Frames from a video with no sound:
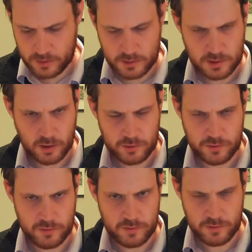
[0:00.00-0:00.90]
Lots
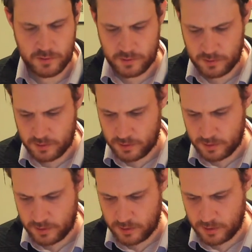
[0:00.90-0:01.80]
of
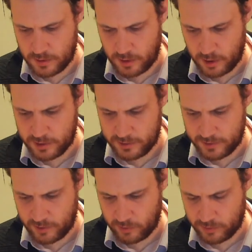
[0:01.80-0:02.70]
honey
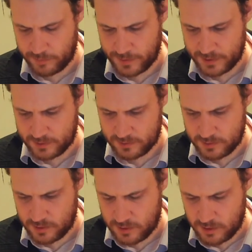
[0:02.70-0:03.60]
there on the palate,
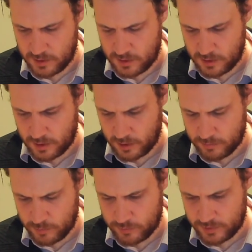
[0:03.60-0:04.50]
and
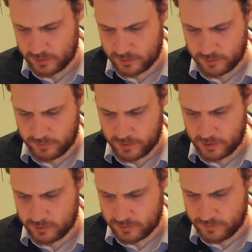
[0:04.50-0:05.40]
moving into the
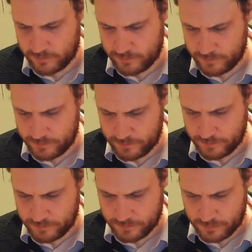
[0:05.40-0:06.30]
finish.
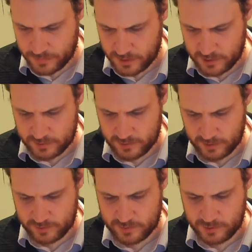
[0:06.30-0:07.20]

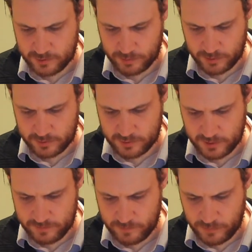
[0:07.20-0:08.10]
Intensely
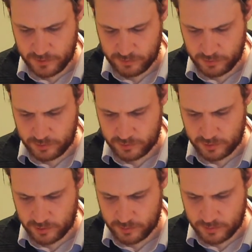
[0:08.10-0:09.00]
spicy, fruit
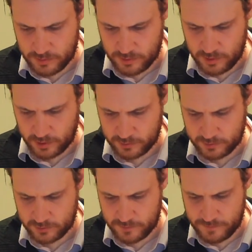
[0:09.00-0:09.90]
syrup,
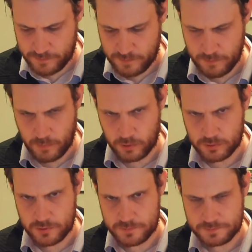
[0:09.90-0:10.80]
nuts, malt,